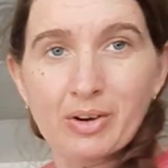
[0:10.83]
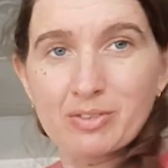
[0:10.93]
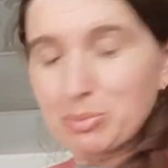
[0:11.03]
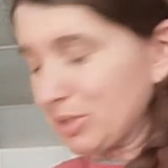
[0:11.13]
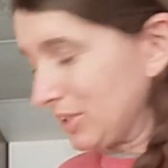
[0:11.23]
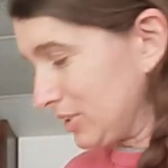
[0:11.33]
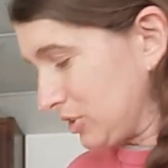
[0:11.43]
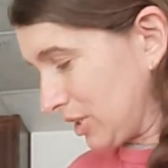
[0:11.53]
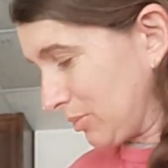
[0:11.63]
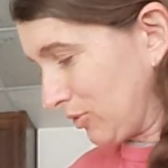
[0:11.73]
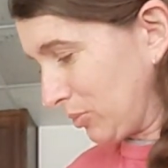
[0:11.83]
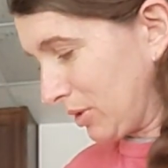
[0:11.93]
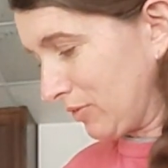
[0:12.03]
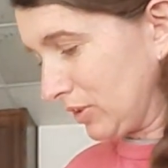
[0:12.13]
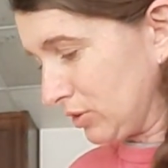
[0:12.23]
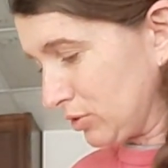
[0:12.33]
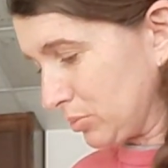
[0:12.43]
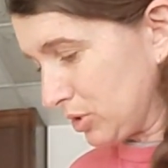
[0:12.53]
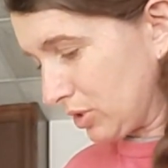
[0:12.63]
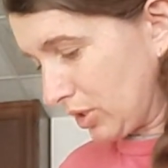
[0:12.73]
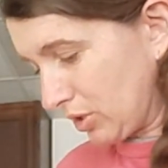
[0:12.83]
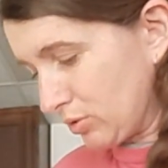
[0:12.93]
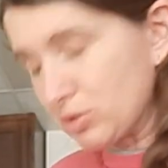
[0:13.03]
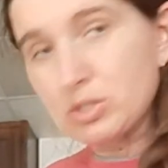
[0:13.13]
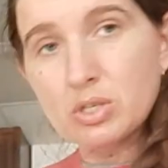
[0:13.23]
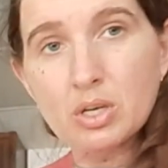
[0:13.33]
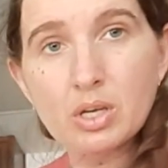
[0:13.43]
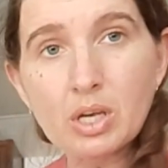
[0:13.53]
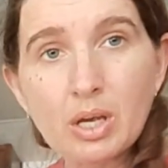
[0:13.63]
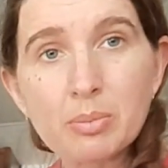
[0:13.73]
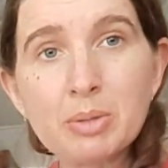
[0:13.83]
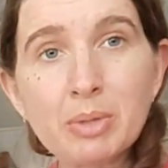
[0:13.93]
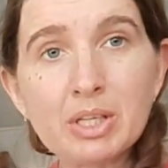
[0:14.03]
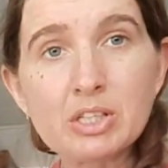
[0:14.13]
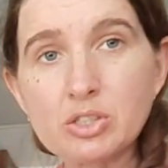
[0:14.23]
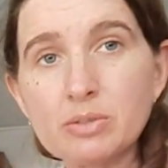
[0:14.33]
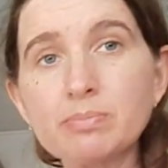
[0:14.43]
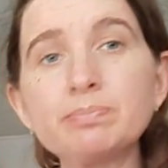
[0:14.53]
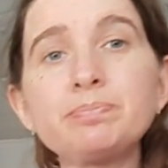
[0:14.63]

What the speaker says: everybody, it's Jamie from Heavenly Dreams Dairy Goats. I'm in my kitchen.